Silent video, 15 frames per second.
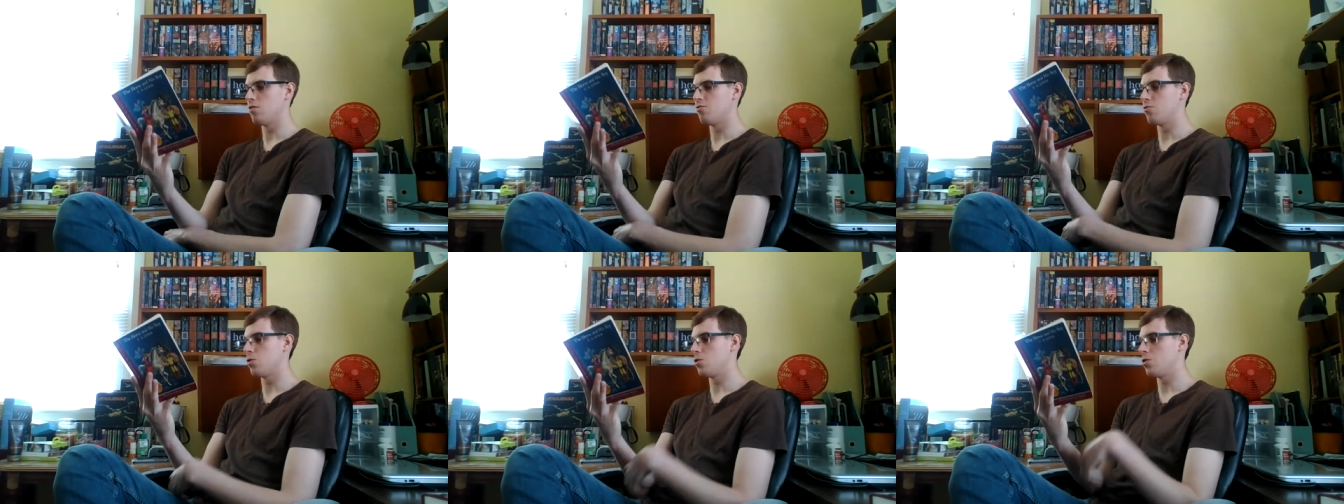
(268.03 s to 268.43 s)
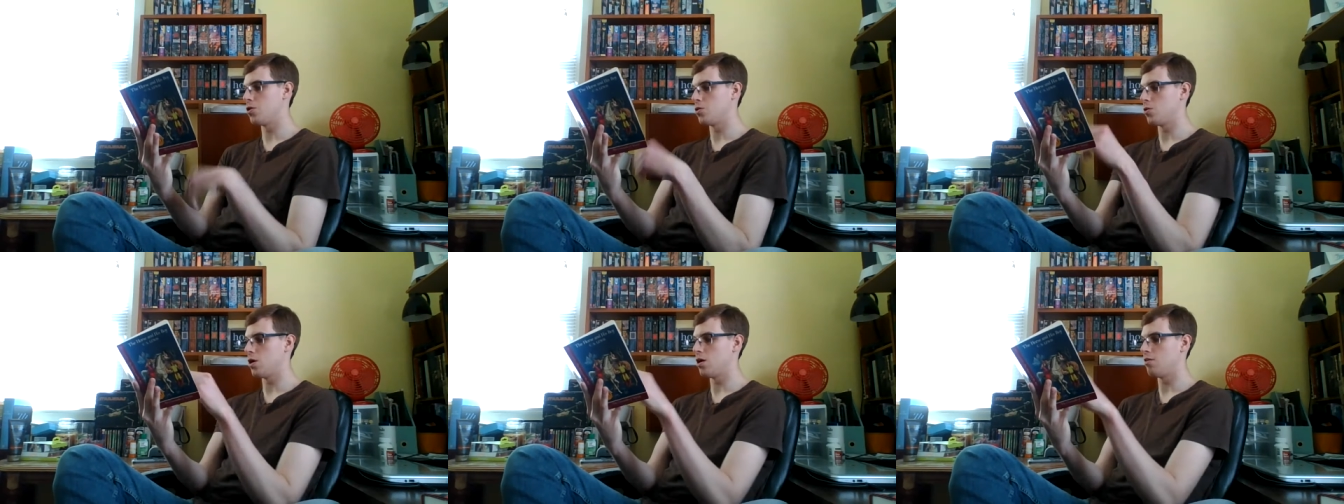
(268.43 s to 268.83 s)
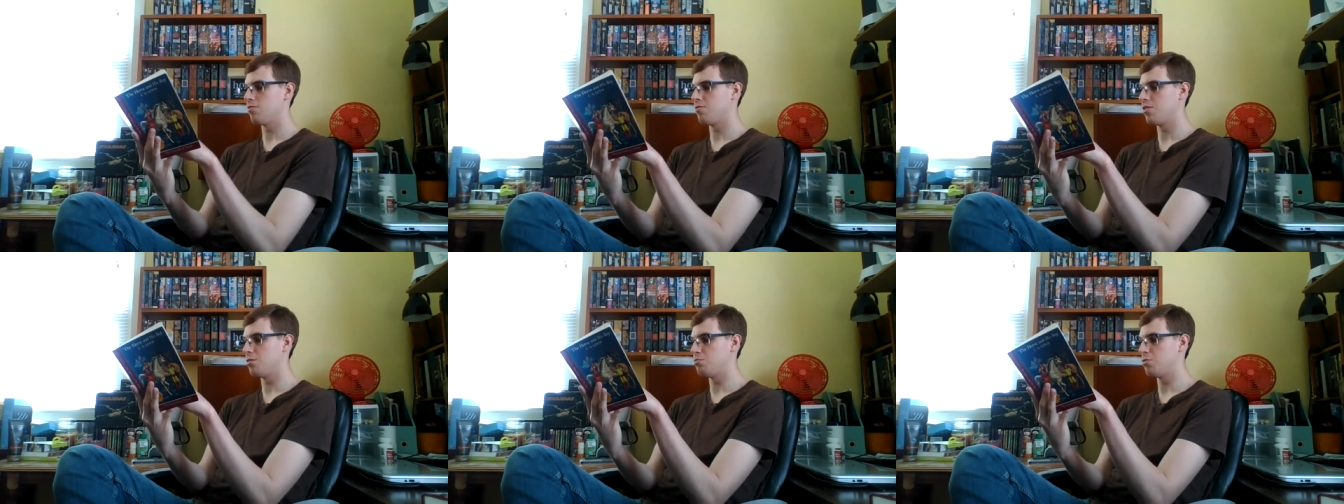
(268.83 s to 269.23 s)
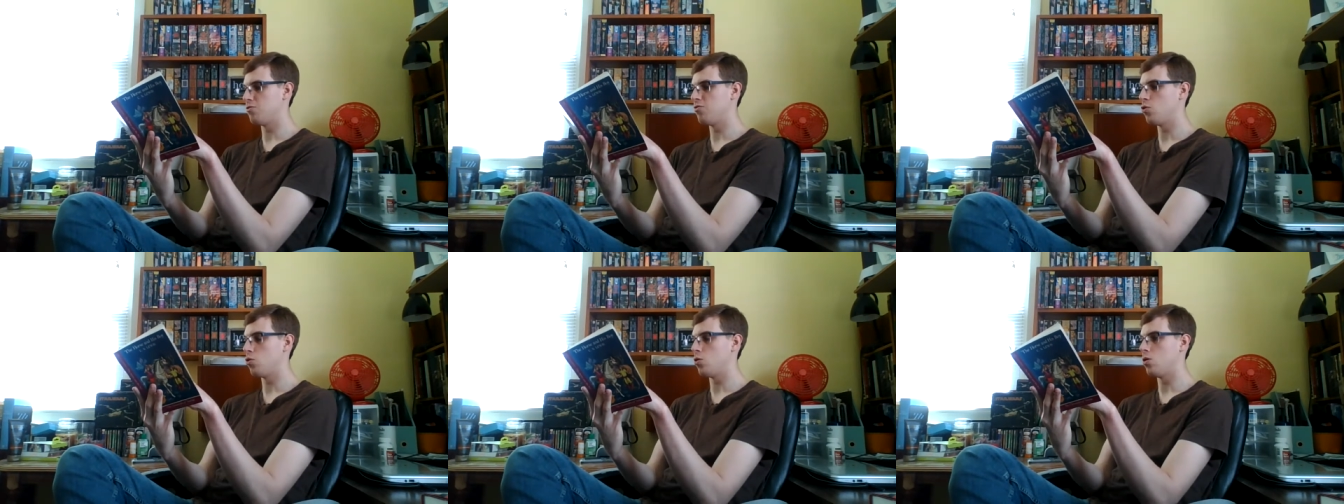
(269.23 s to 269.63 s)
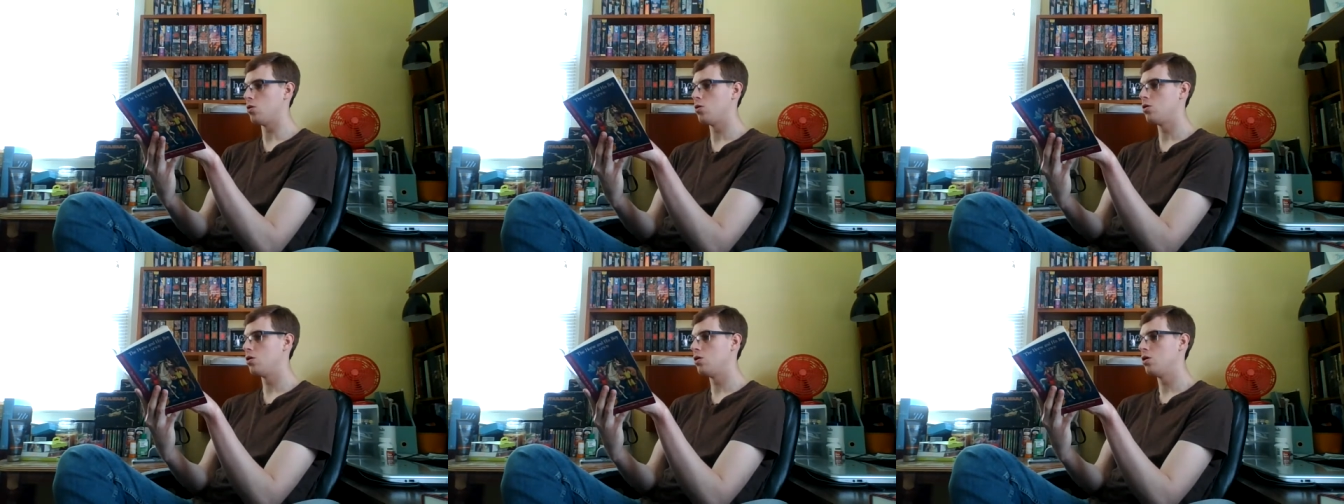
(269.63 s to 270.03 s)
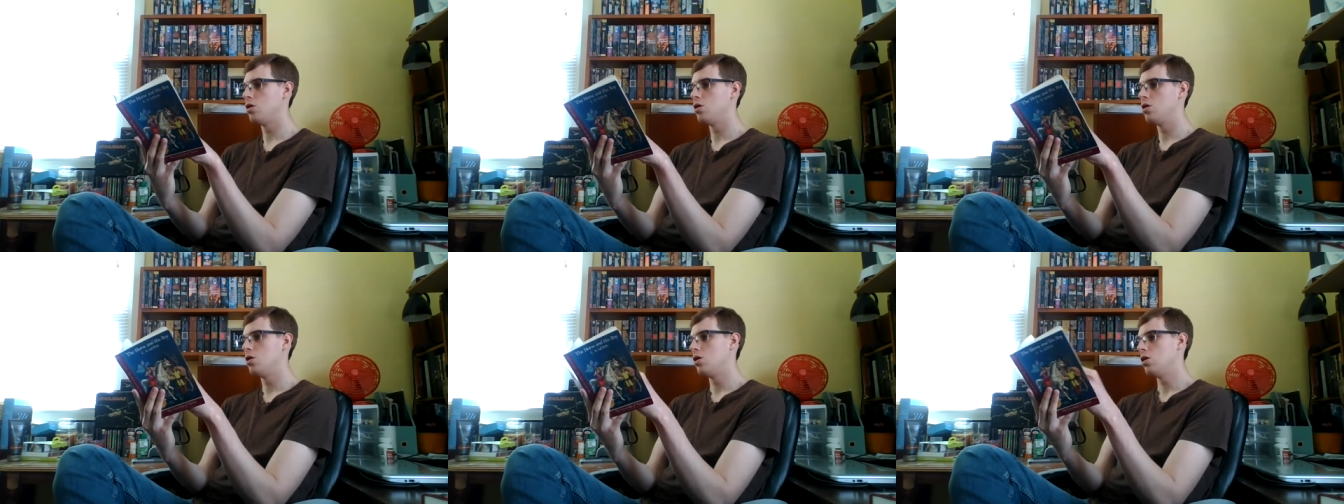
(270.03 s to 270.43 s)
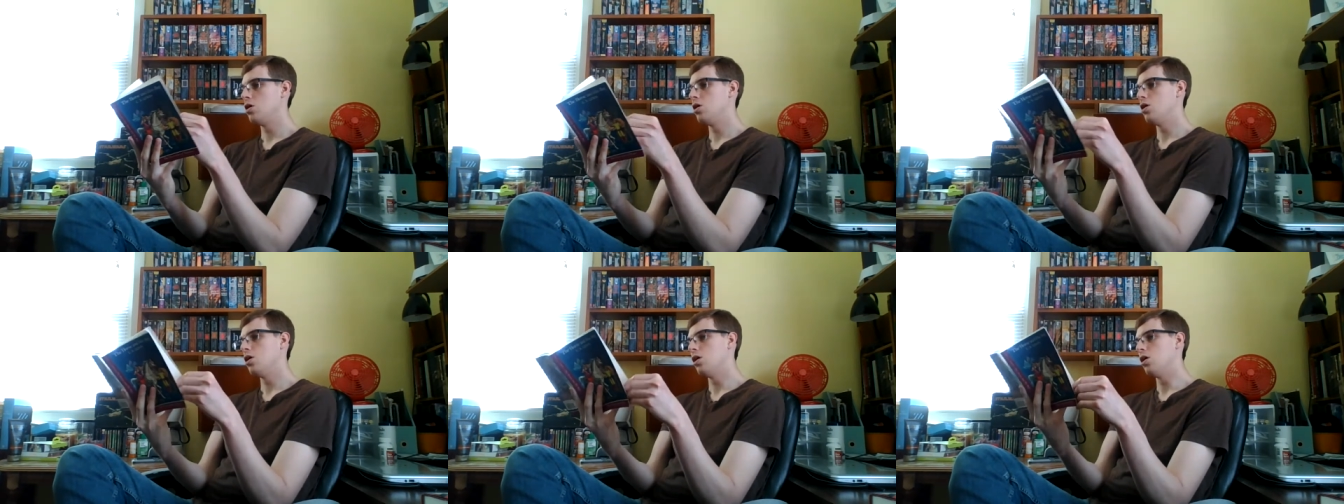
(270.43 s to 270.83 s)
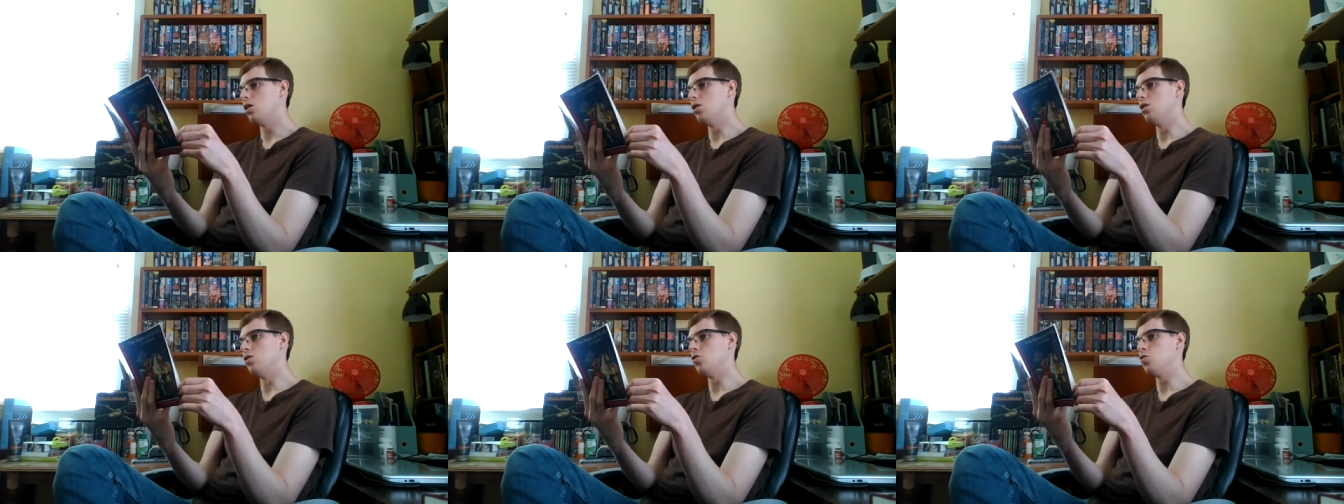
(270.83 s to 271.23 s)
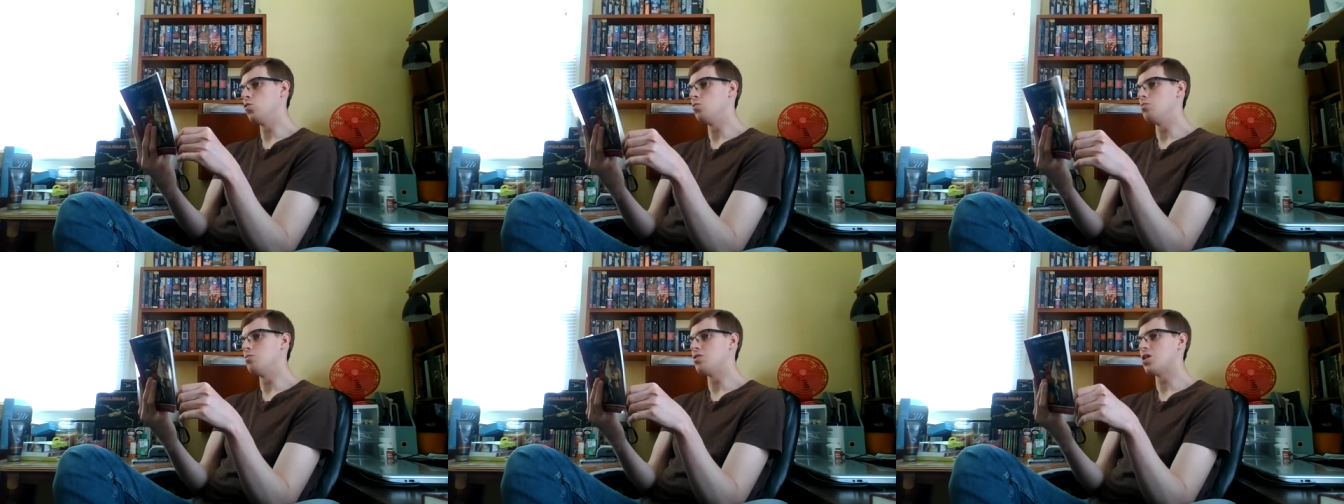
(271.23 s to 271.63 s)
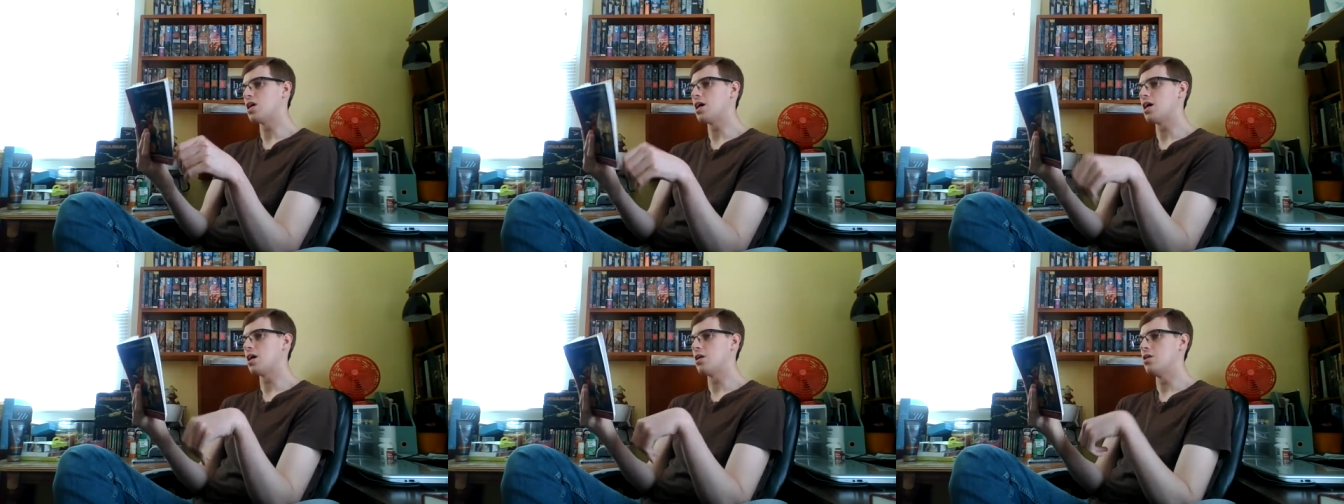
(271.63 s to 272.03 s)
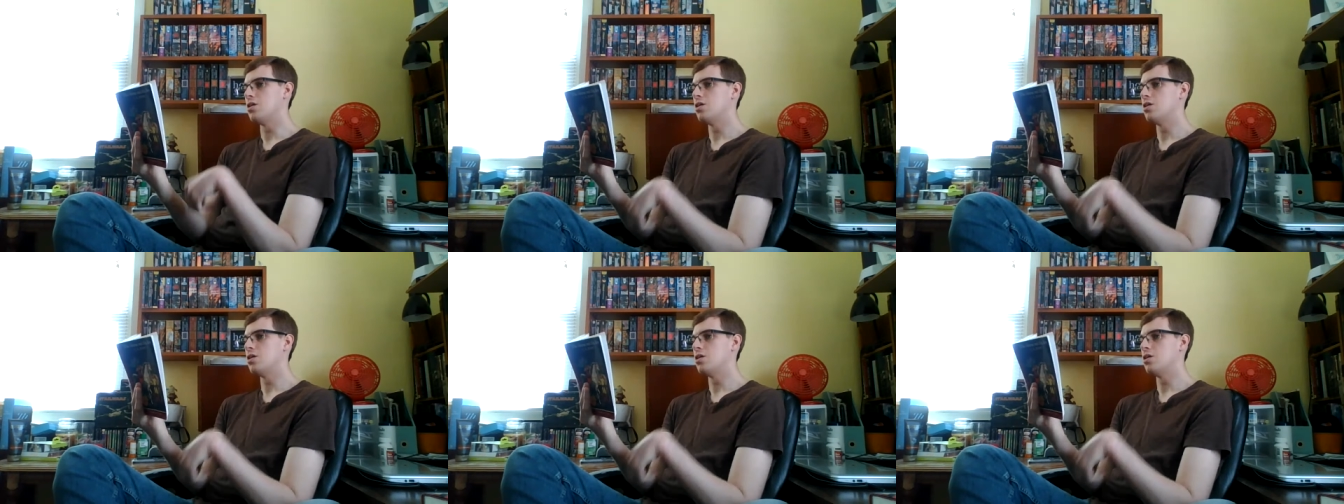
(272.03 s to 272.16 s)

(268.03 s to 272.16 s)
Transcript: further off than before, loomed ahead.